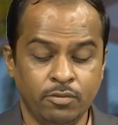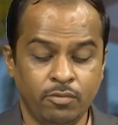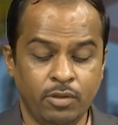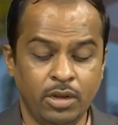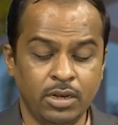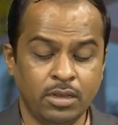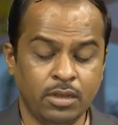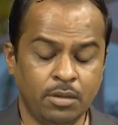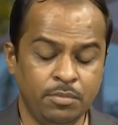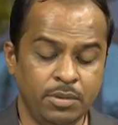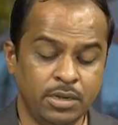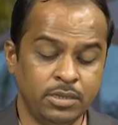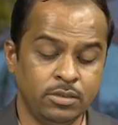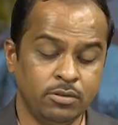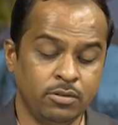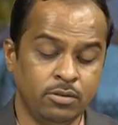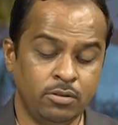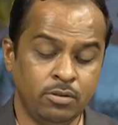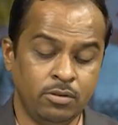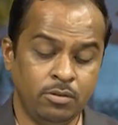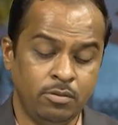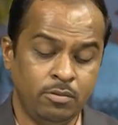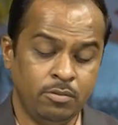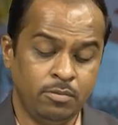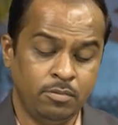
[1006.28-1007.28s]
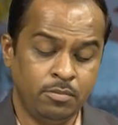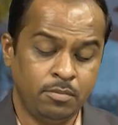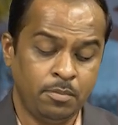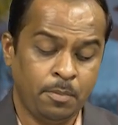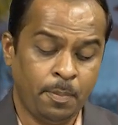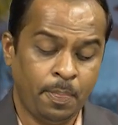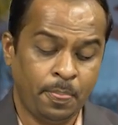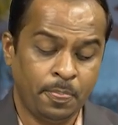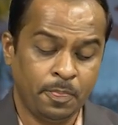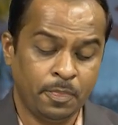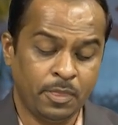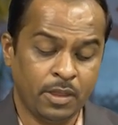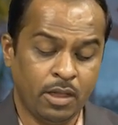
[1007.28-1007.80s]
Well, coming to
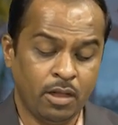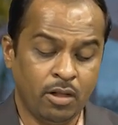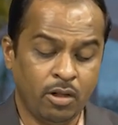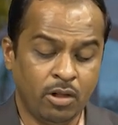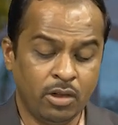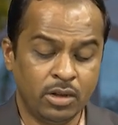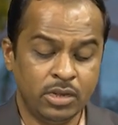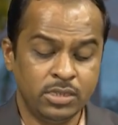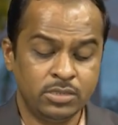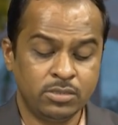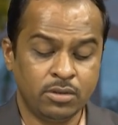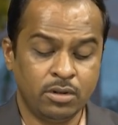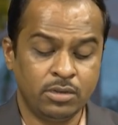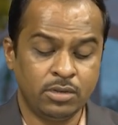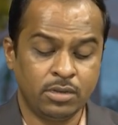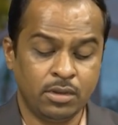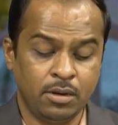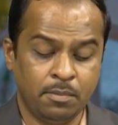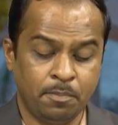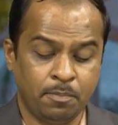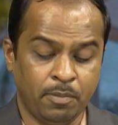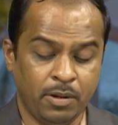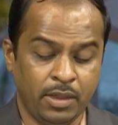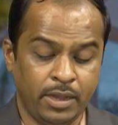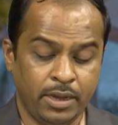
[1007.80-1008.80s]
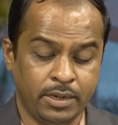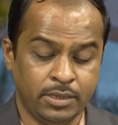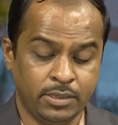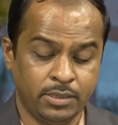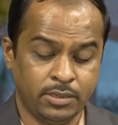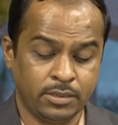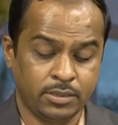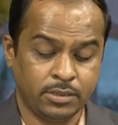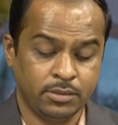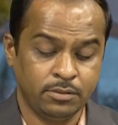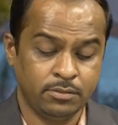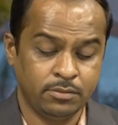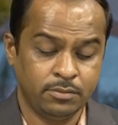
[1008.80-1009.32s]
the horizontal
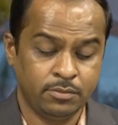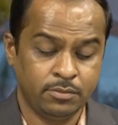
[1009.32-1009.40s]
plate,